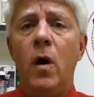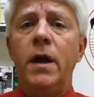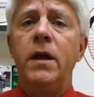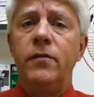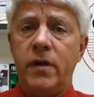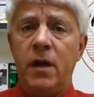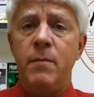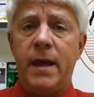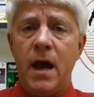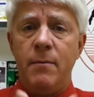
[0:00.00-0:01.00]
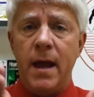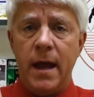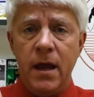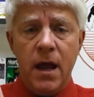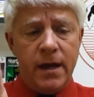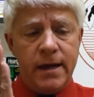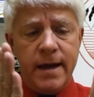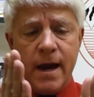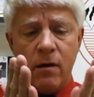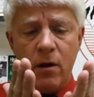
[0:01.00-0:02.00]
One is it can become a
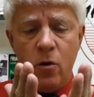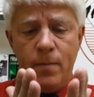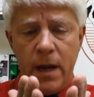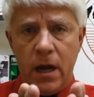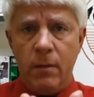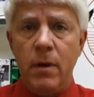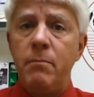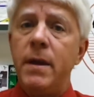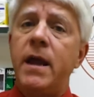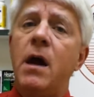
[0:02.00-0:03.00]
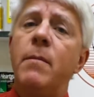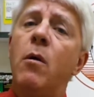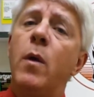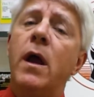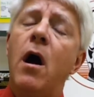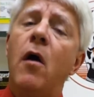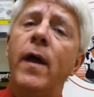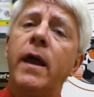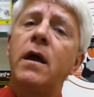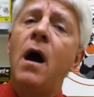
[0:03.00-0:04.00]
narrow beam and become what we
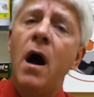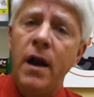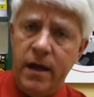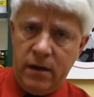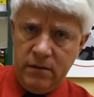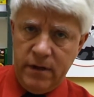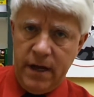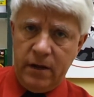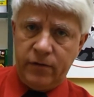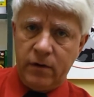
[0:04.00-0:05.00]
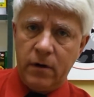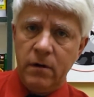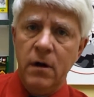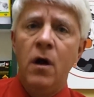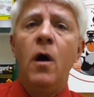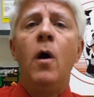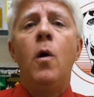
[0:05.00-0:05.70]
call a cutting laser,